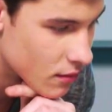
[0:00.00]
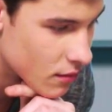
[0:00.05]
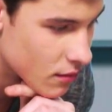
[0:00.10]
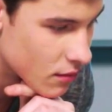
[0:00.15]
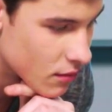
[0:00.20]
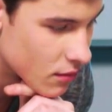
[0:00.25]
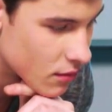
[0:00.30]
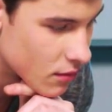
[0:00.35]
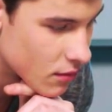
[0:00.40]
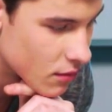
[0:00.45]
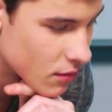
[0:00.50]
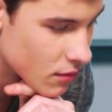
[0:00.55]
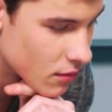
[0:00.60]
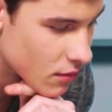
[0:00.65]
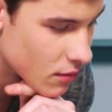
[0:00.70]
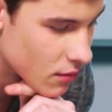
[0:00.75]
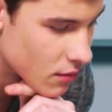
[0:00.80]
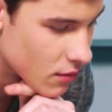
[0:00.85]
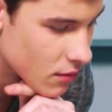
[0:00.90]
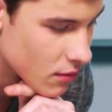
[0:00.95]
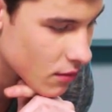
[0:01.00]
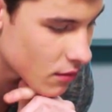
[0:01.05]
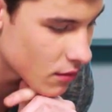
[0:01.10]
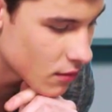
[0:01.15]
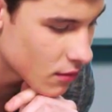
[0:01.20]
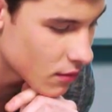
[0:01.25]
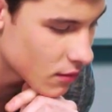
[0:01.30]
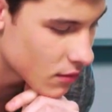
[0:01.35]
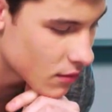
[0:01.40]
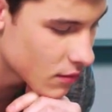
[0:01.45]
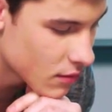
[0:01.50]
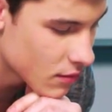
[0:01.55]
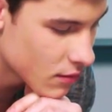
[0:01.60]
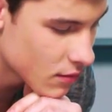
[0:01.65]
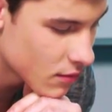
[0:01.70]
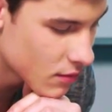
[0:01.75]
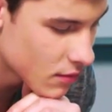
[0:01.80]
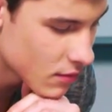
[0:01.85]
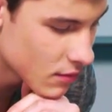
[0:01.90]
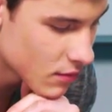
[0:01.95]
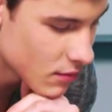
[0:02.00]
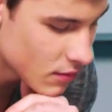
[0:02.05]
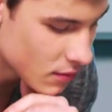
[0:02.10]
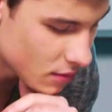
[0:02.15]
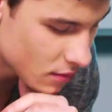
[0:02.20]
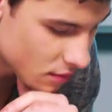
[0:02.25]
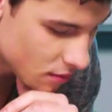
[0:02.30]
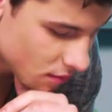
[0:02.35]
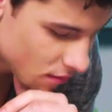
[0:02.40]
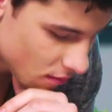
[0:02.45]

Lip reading: This person isn't speaking.